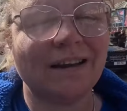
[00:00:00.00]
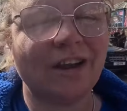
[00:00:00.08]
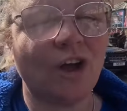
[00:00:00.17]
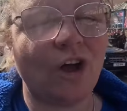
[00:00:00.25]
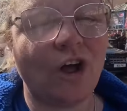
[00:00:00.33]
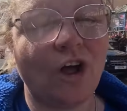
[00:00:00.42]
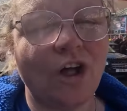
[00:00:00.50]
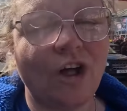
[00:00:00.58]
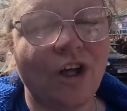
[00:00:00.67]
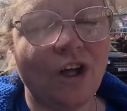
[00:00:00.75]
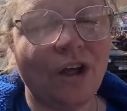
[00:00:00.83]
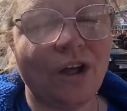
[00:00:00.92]
your
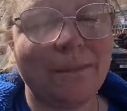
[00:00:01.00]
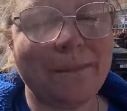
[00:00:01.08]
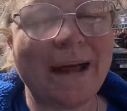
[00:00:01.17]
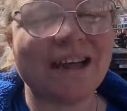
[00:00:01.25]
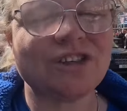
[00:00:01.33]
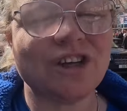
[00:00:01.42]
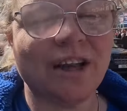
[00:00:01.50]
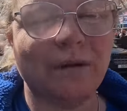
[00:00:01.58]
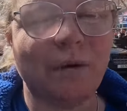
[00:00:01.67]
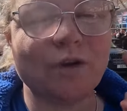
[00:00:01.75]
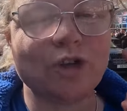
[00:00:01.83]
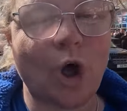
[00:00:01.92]

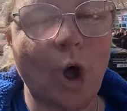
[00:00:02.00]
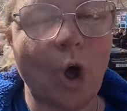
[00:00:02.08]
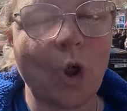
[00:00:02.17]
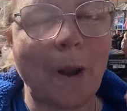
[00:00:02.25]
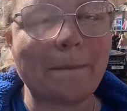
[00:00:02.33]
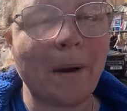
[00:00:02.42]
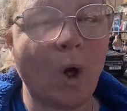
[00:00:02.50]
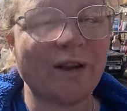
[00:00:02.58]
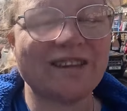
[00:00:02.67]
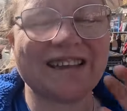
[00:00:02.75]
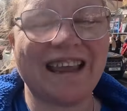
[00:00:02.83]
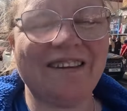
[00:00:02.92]
matching was on
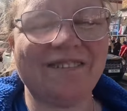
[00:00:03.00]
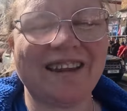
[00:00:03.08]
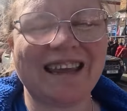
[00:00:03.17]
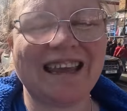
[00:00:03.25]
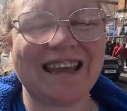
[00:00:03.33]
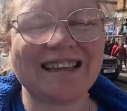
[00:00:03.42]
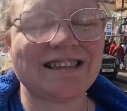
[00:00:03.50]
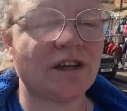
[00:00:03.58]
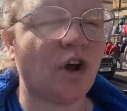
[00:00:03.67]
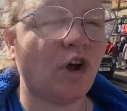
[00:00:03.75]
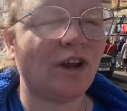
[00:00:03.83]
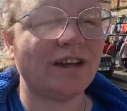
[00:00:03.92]
point. Even the kids,
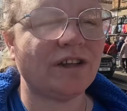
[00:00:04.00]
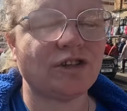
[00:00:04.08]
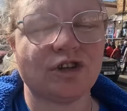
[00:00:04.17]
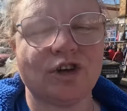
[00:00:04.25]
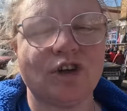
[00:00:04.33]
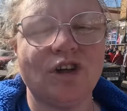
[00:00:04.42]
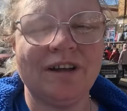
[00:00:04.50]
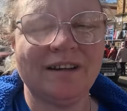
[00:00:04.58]
all in tow.